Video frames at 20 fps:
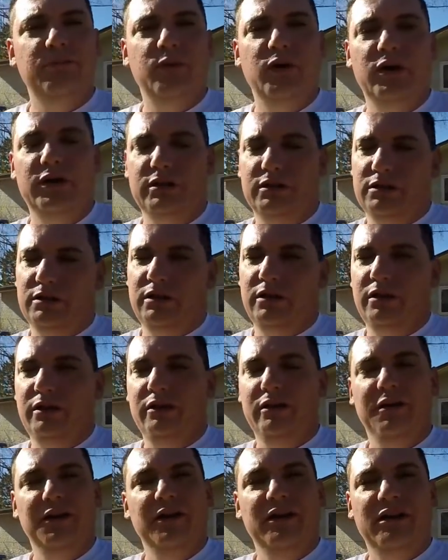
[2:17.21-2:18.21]
but uh,
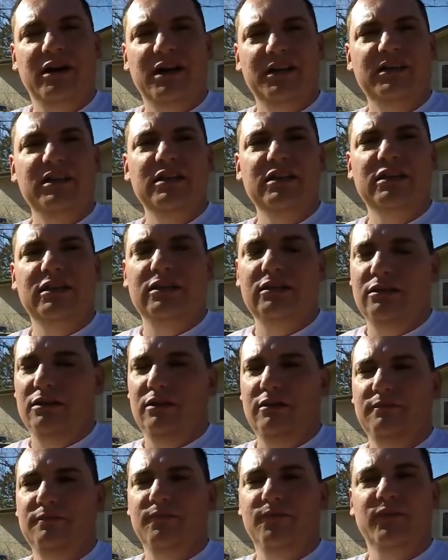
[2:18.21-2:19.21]
I think he did.